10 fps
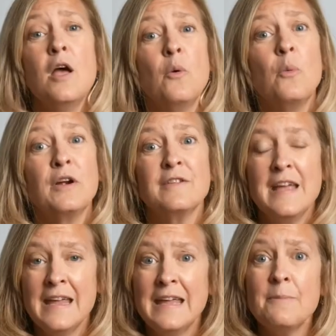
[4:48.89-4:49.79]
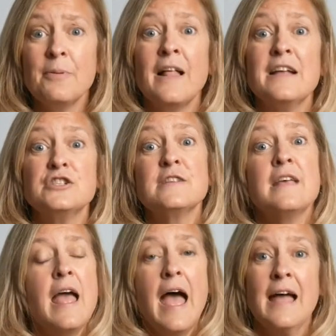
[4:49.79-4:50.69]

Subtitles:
we are taking pledges at